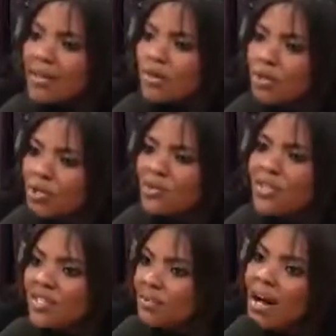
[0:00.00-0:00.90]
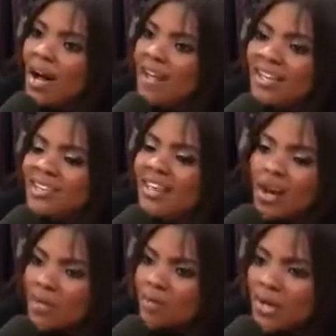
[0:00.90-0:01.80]
the globalist piece of the pie, he doesn't care
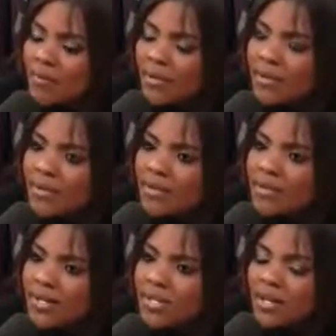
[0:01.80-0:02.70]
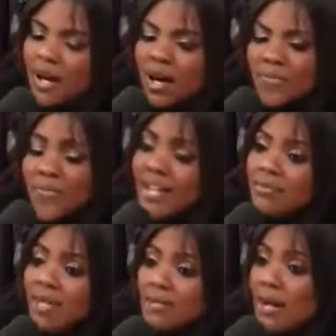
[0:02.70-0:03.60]
about black America.
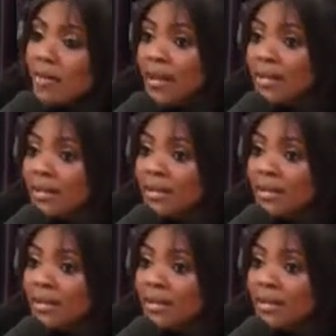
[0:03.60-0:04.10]
That's my opinion.